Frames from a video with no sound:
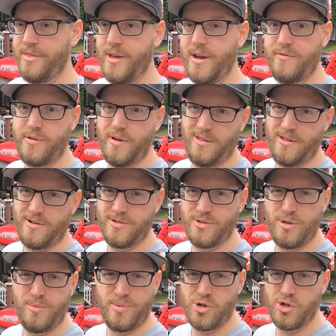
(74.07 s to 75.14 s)
Thankfully they're
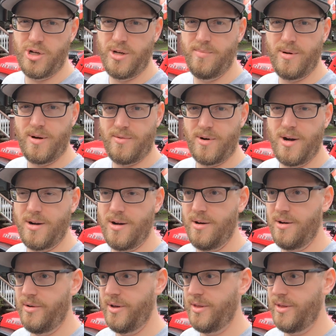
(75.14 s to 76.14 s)
super cheap on Rock Auto.